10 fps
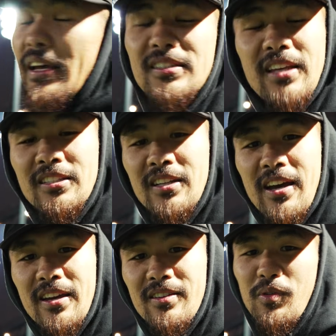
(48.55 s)
Late session
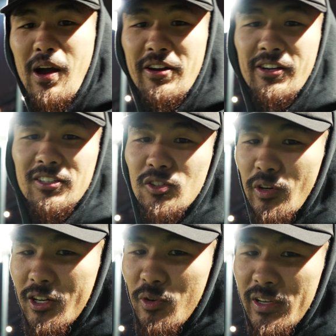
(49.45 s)
tonight, we're out here in
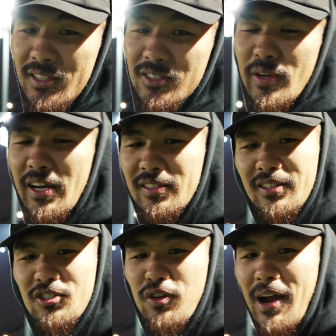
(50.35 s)
Astoria, Queens, so we had
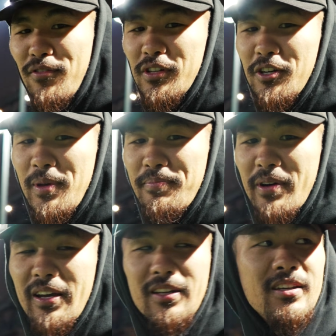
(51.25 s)
to travel a little bit,
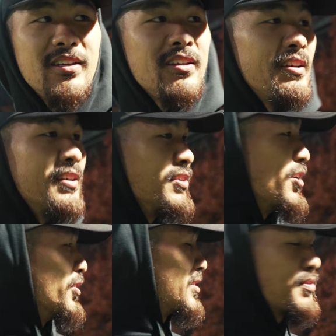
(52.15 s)
but
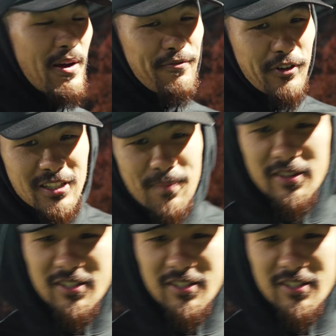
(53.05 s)
yo, this is my first time